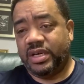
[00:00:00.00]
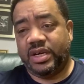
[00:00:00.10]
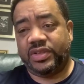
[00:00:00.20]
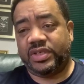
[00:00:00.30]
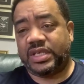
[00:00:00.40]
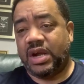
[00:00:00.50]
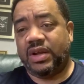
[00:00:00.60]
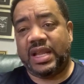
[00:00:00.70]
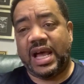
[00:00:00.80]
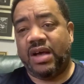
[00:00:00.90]
Others are
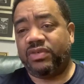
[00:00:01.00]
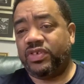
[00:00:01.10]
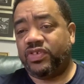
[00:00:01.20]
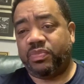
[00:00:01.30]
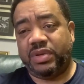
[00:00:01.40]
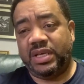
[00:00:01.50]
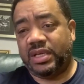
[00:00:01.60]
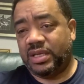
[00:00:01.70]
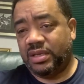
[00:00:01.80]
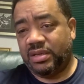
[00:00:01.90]
allowed to
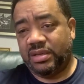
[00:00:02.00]
speak